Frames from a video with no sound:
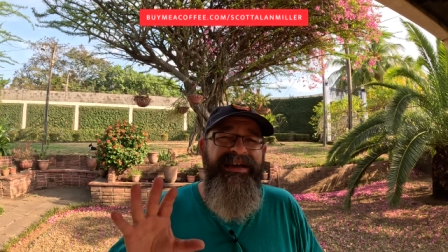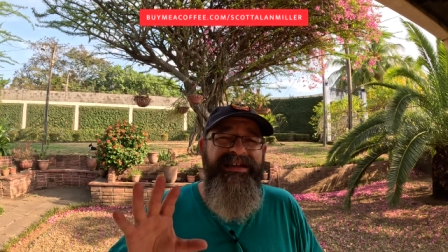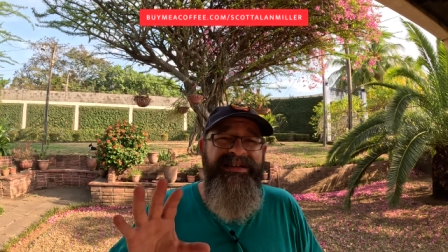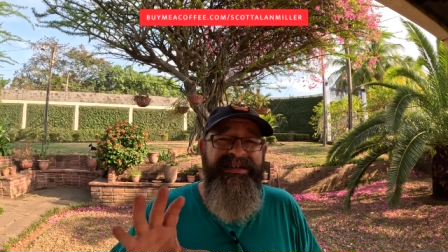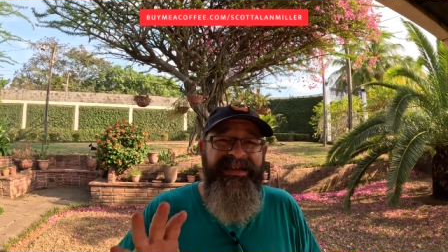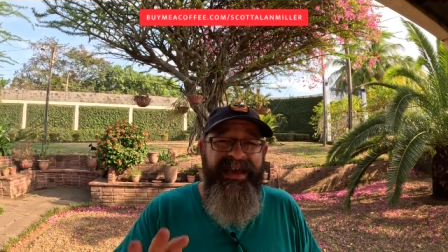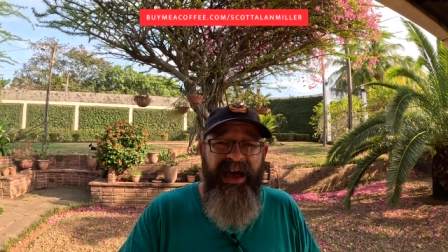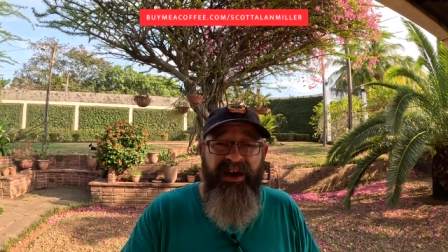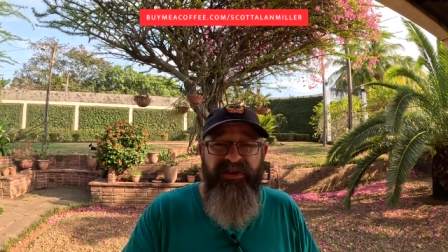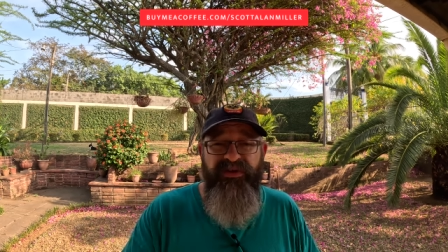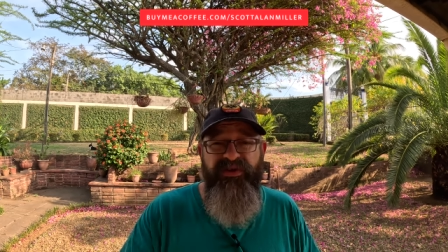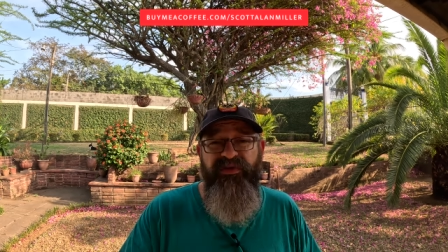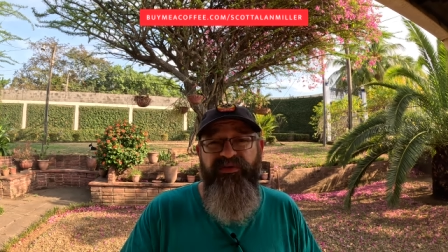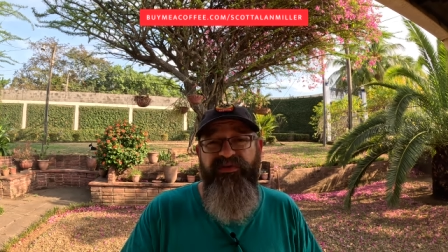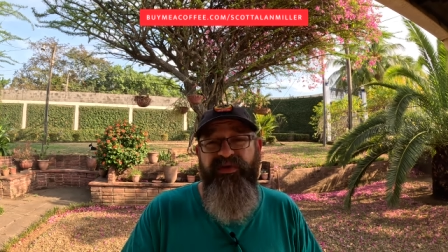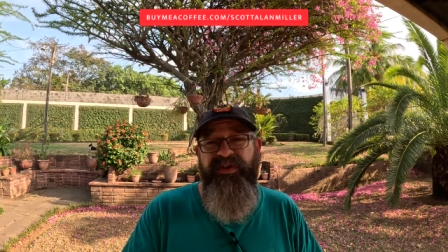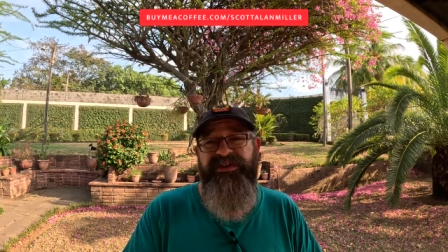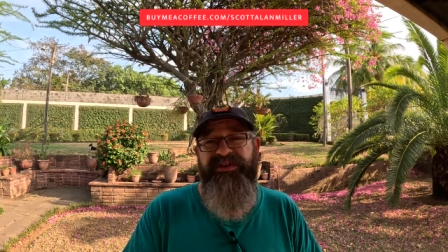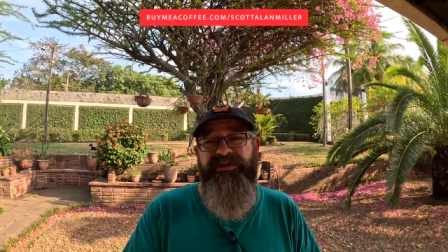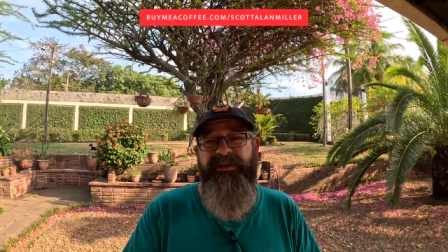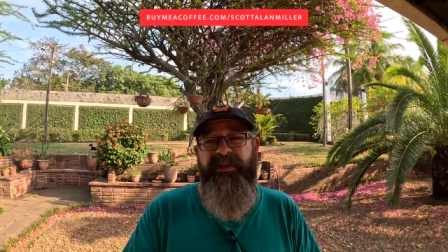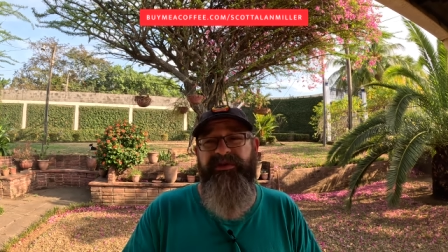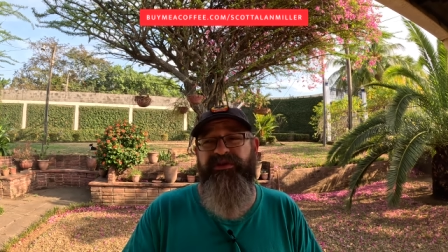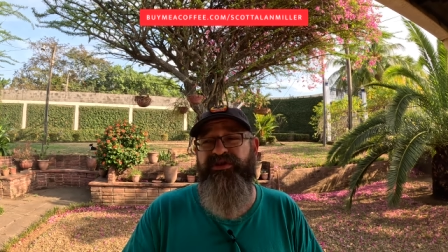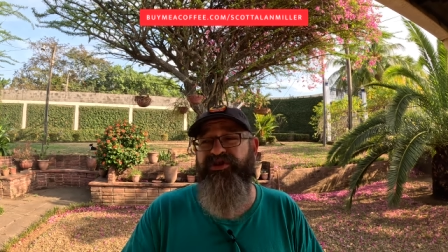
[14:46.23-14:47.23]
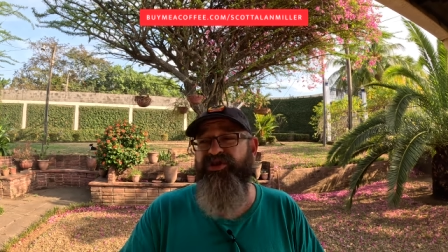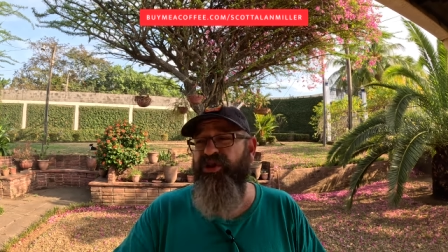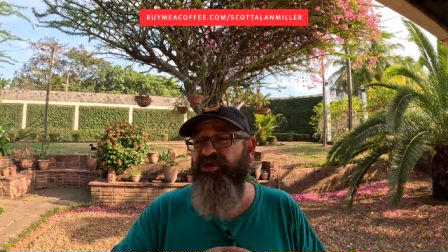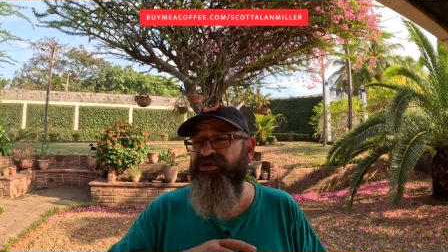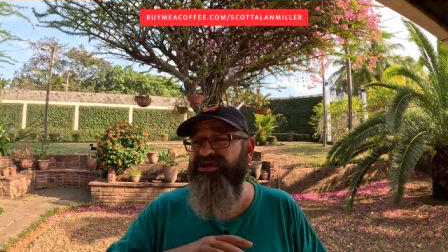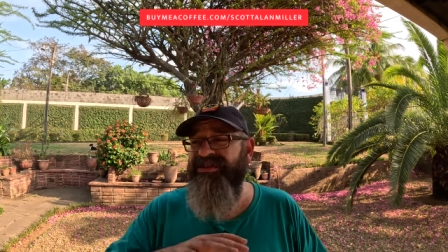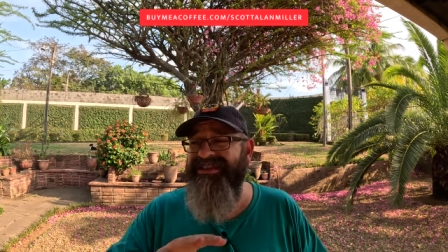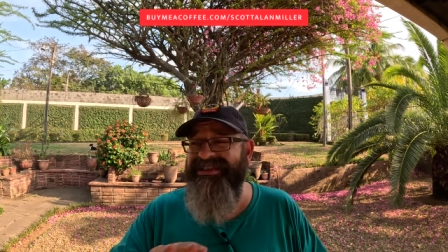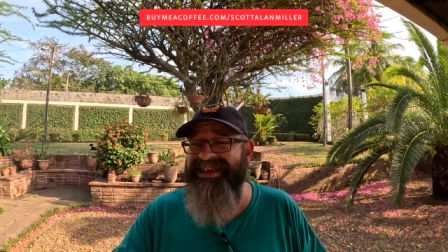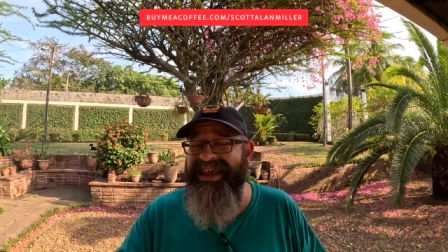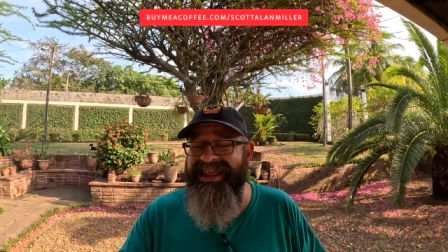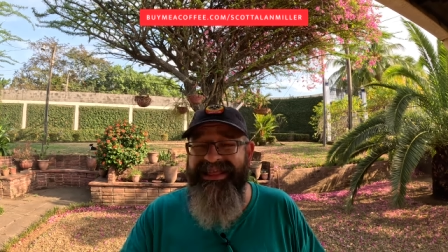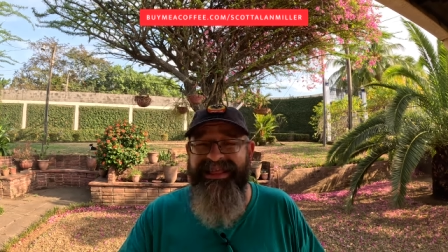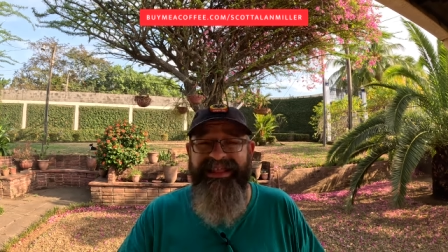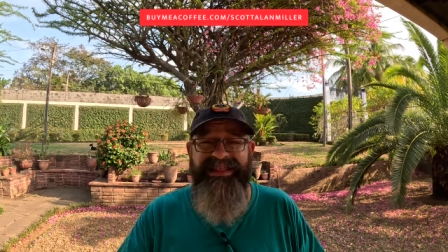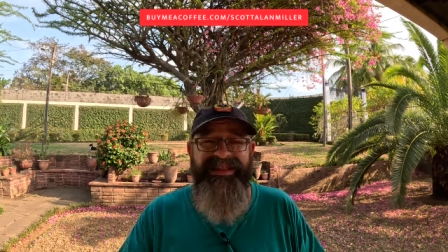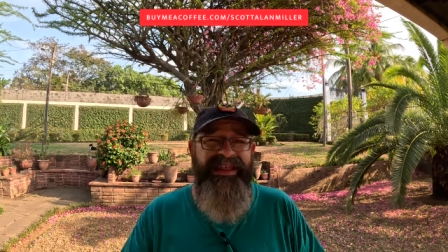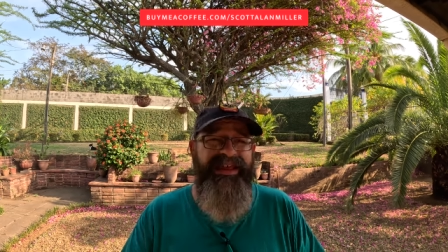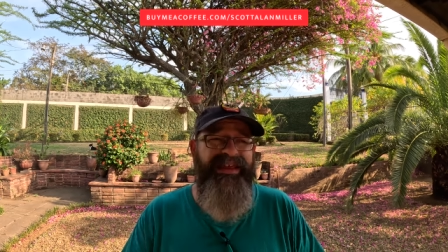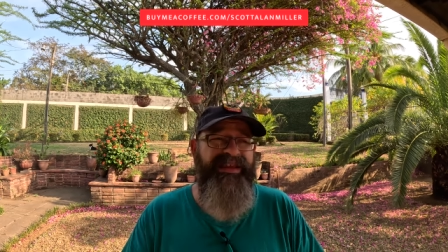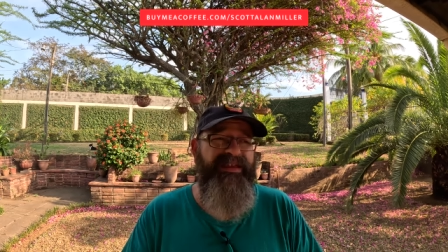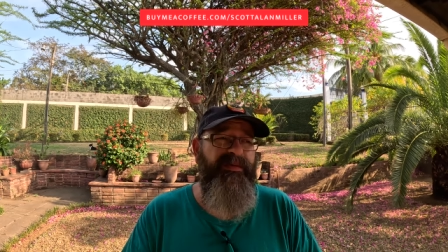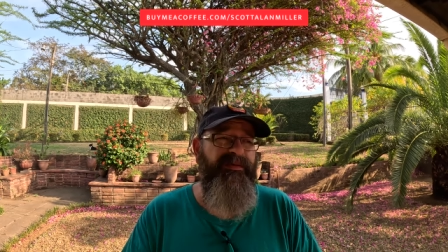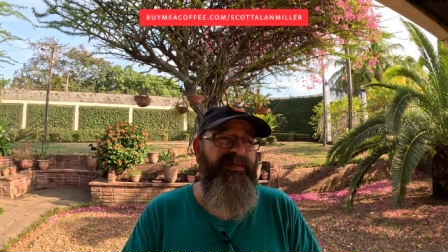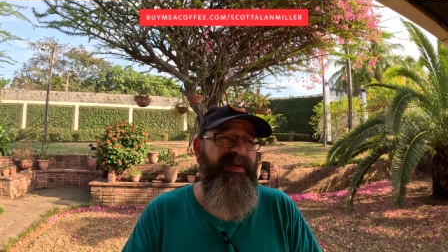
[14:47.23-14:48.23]
Tell your friends about the show. Send the
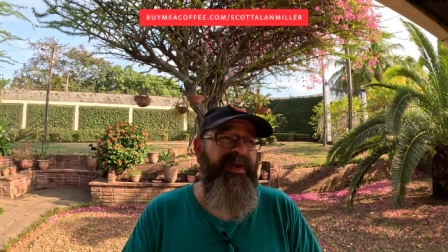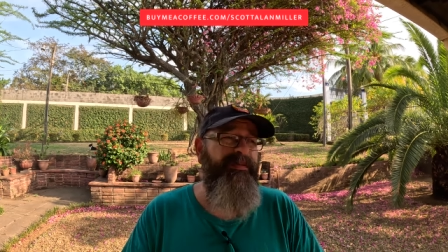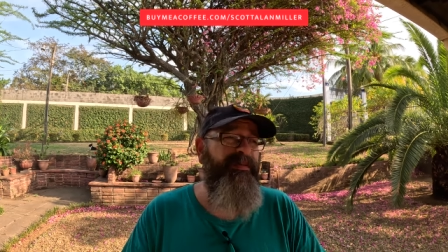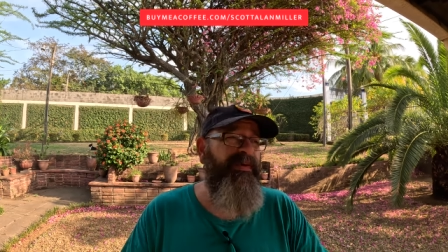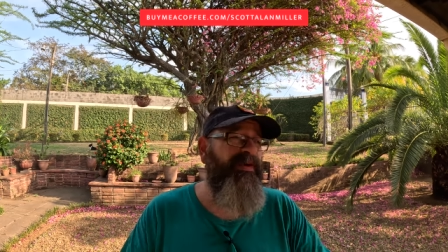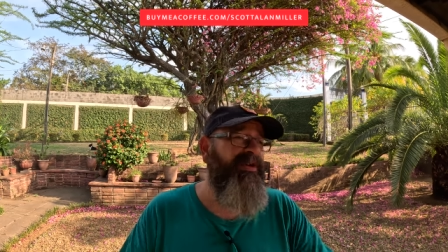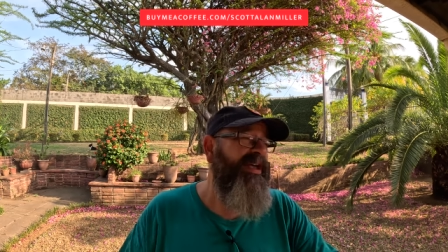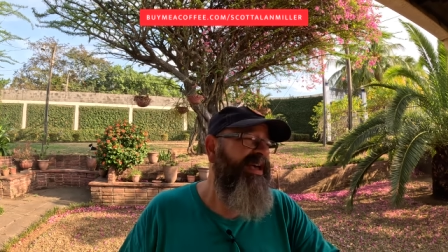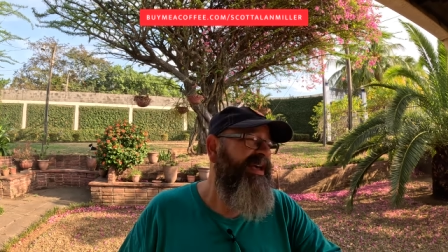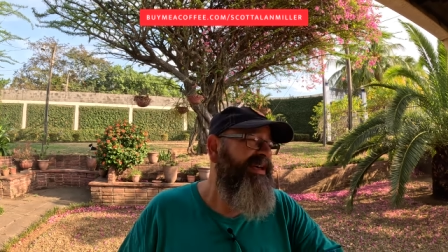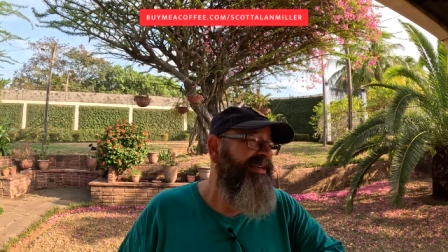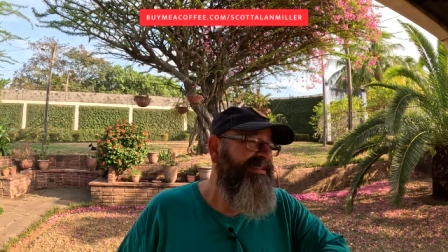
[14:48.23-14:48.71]
link to people.